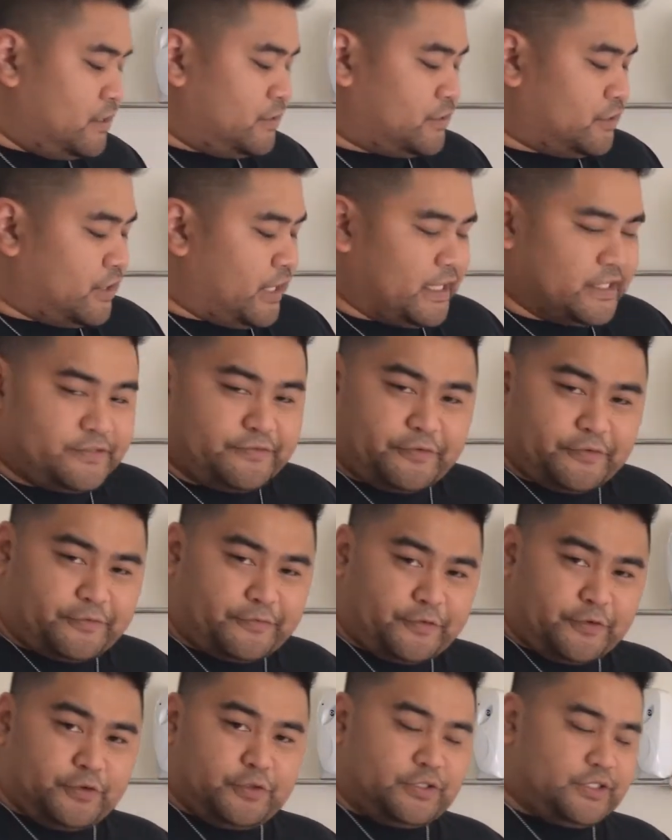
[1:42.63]
So as for
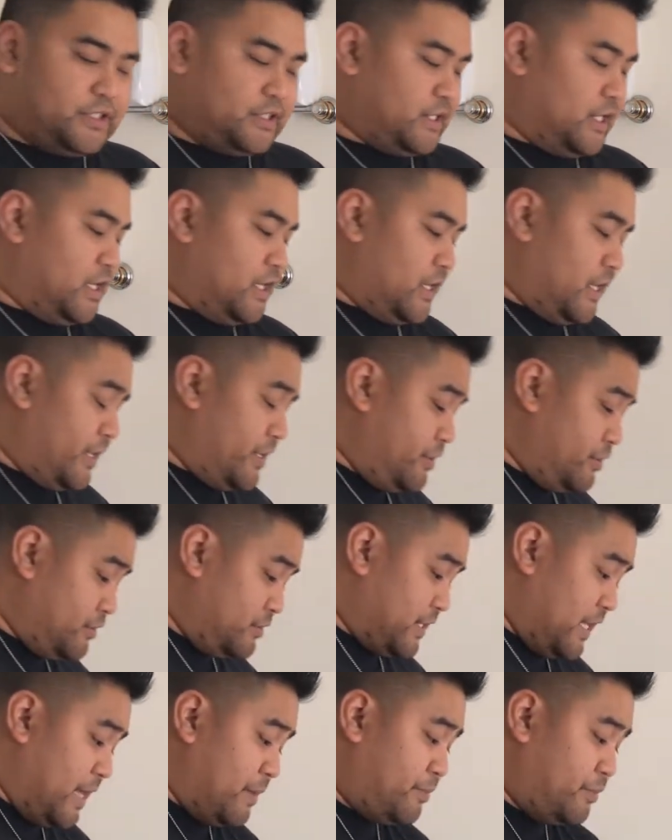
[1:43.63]
fruits, I
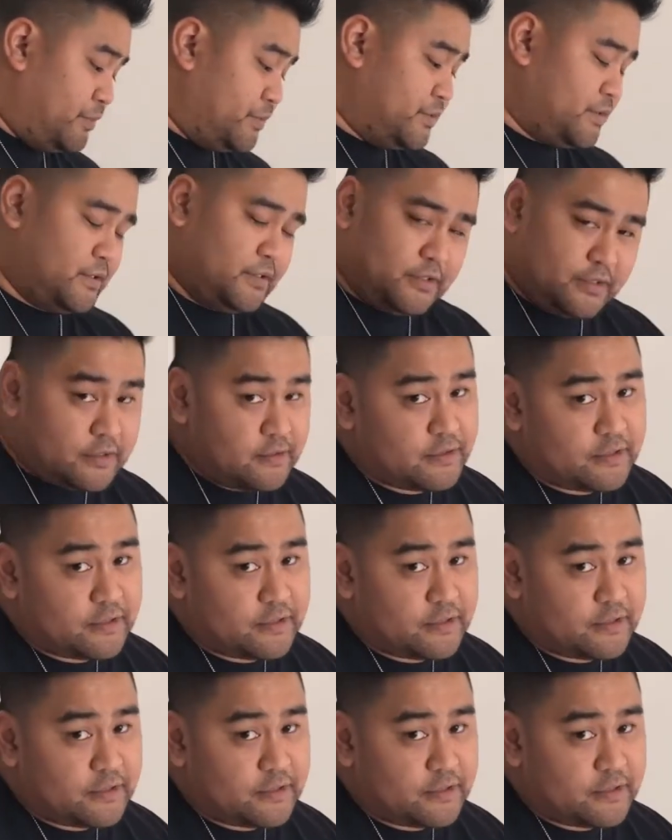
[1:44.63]
use apples.